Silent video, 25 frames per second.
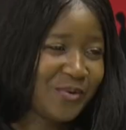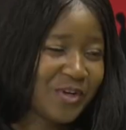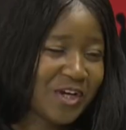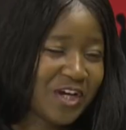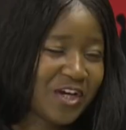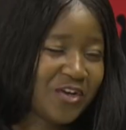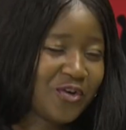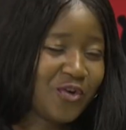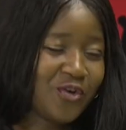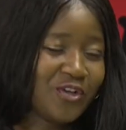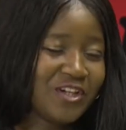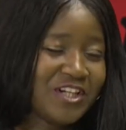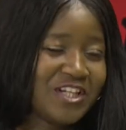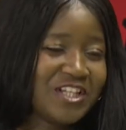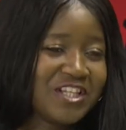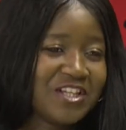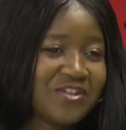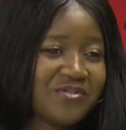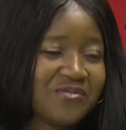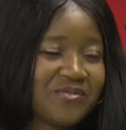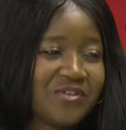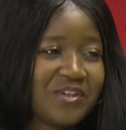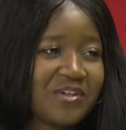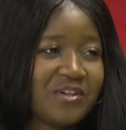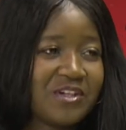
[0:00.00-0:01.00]
can only
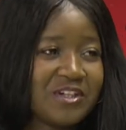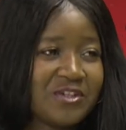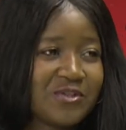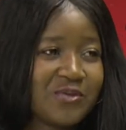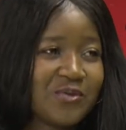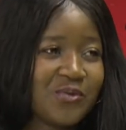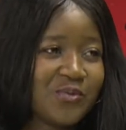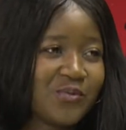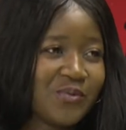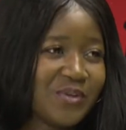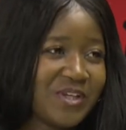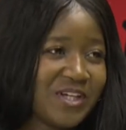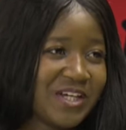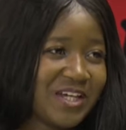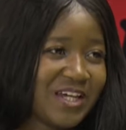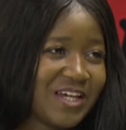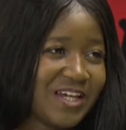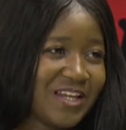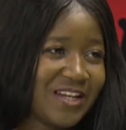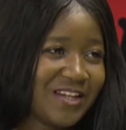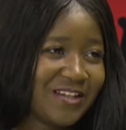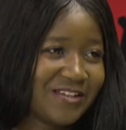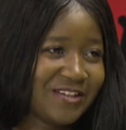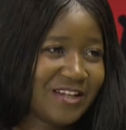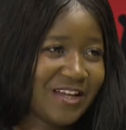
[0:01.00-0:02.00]
give the little we
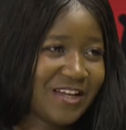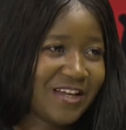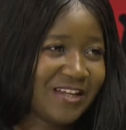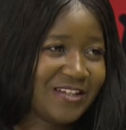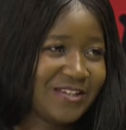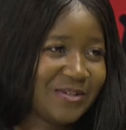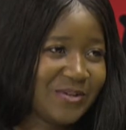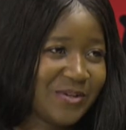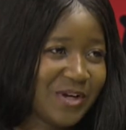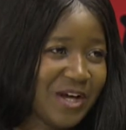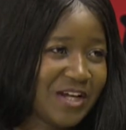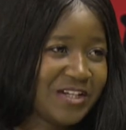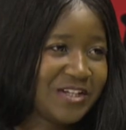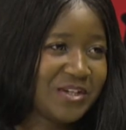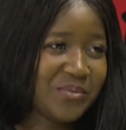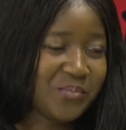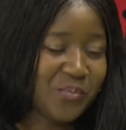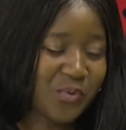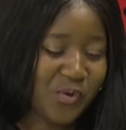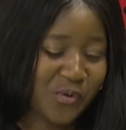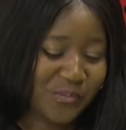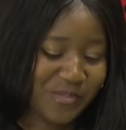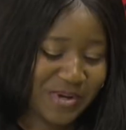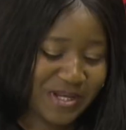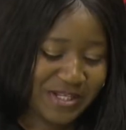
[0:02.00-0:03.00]
can at the
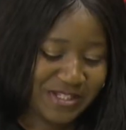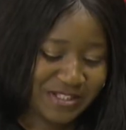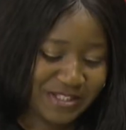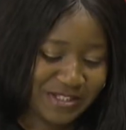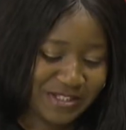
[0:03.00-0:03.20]
moment.